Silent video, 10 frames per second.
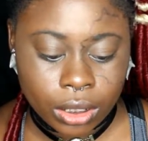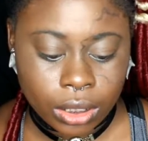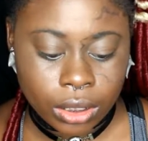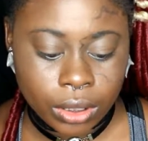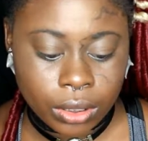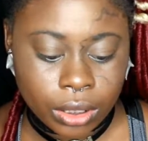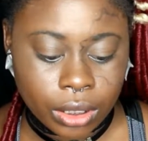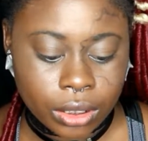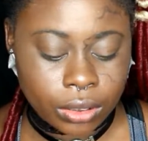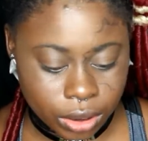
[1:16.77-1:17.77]
And here I'm
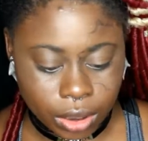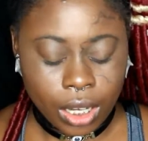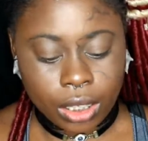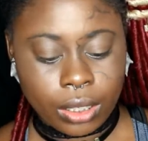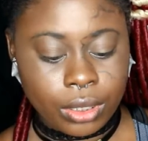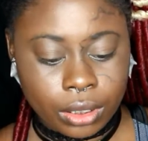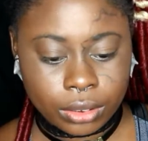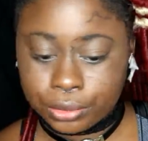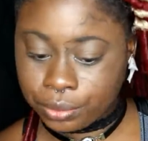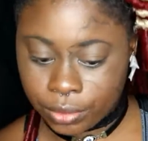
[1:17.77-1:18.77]
just kind of
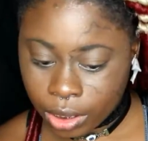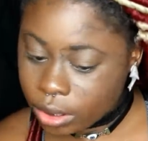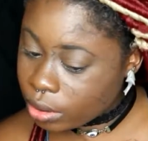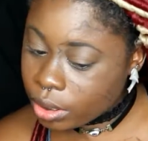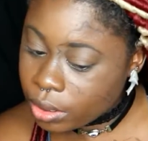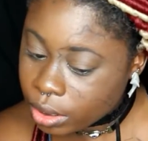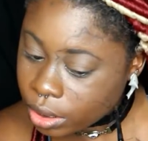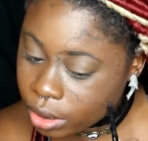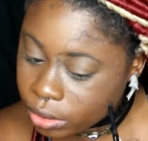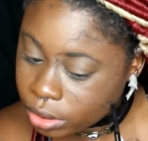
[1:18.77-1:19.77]
making a
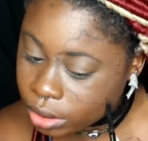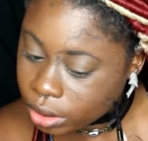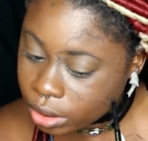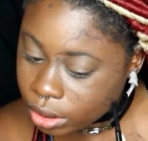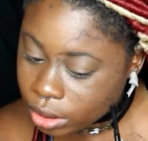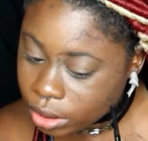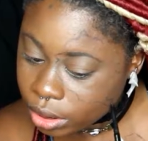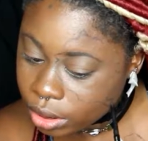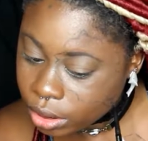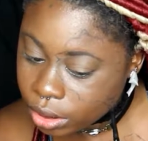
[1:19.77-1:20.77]
willy-nilly shape. I also tried
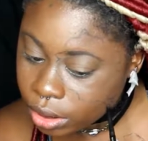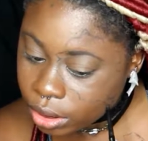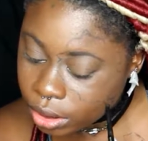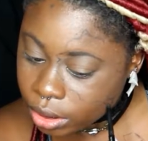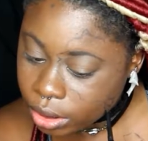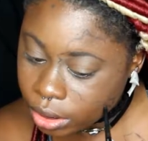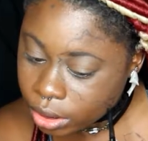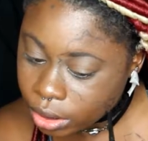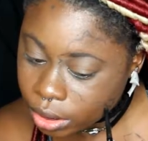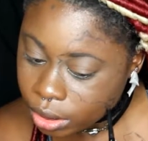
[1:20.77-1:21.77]
to do the same thing on my
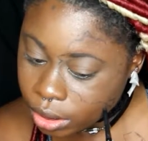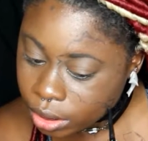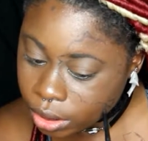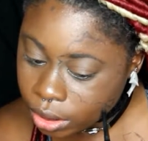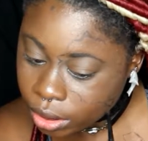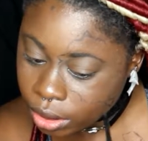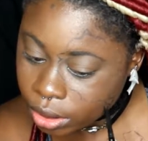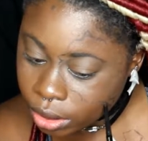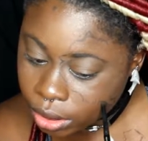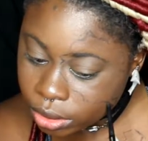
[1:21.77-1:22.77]
chest, but I realized
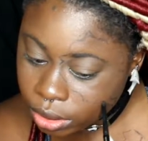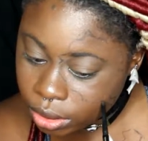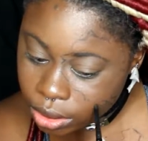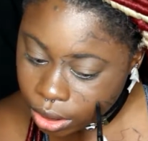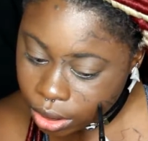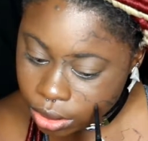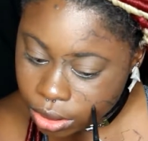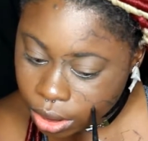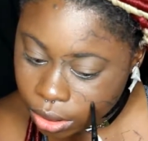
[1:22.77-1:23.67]
after the fact that